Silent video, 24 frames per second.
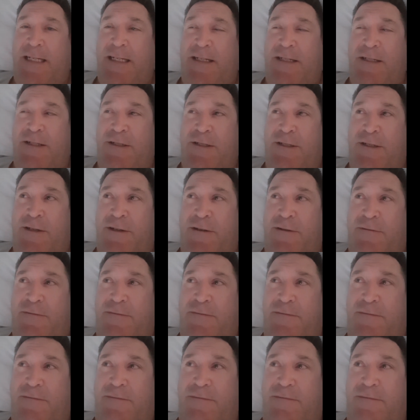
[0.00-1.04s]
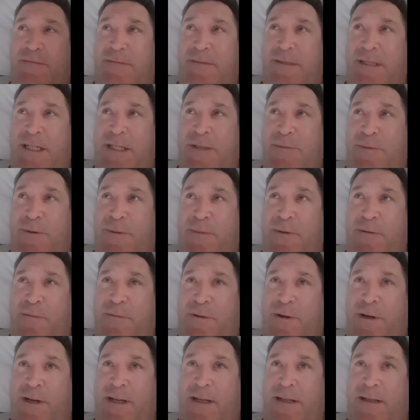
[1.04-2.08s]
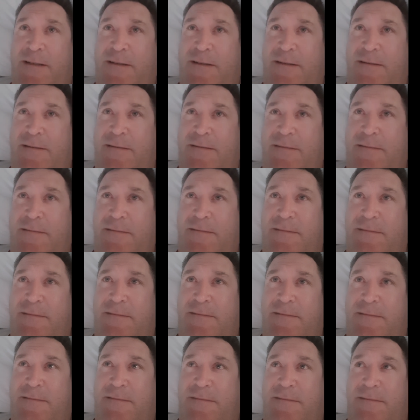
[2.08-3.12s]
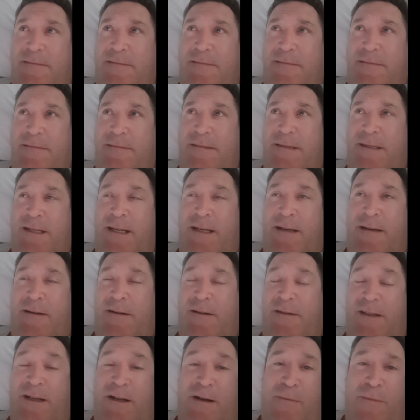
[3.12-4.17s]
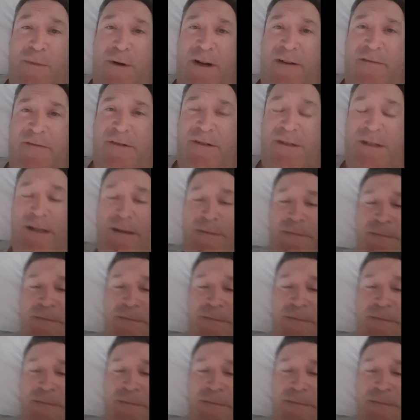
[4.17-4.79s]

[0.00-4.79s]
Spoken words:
So that's probably why. Hang on, I think I might have a sleep.